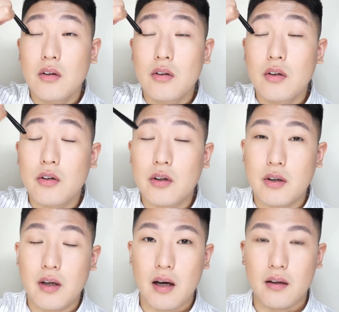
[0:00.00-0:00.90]
to
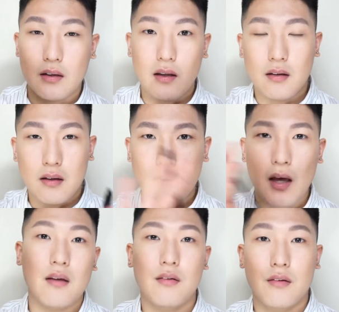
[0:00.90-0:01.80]
create the
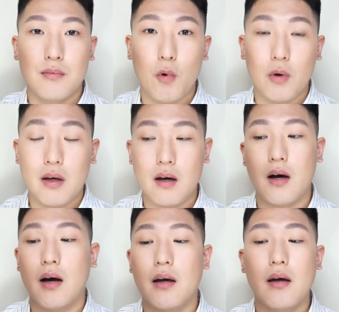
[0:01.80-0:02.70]
intense smoky
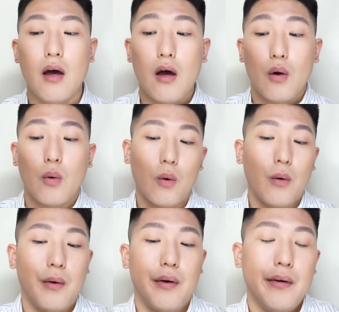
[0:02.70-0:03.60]
eye,
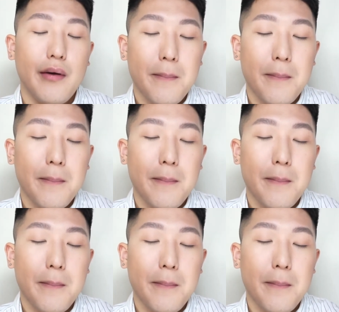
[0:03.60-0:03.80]
or